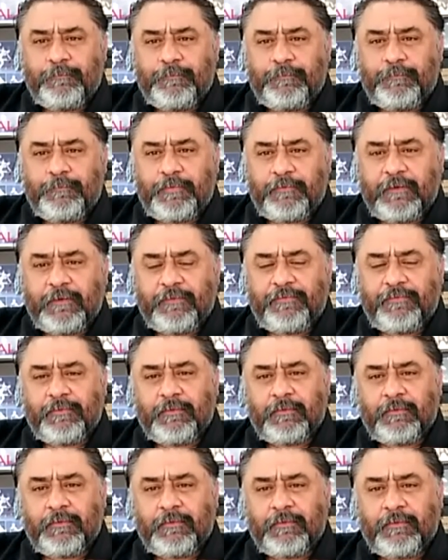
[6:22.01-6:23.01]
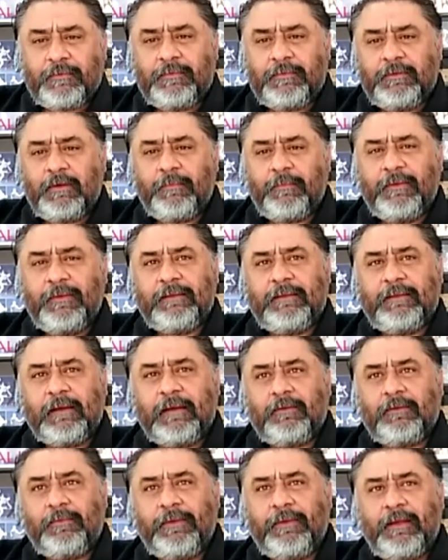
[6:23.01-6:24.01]
Professor Dominique
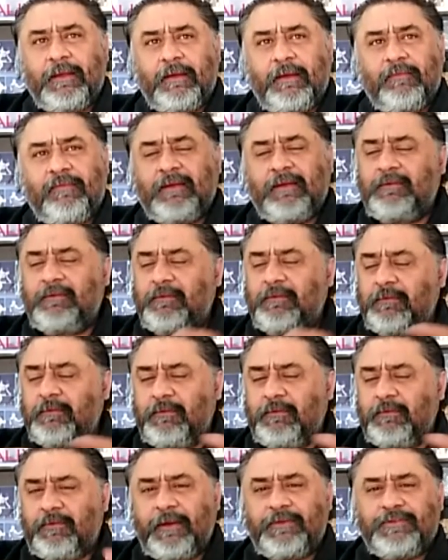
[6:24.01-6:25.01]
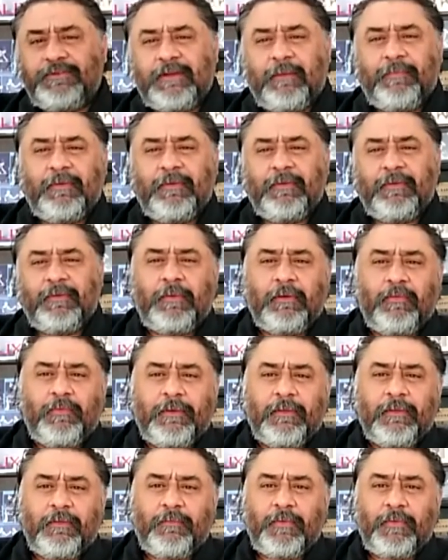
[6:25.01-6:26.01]
Dacloyerbe, great champion, probably
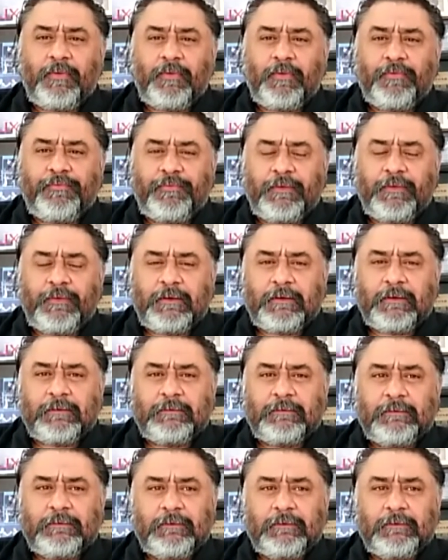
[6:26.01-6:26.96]
one of the most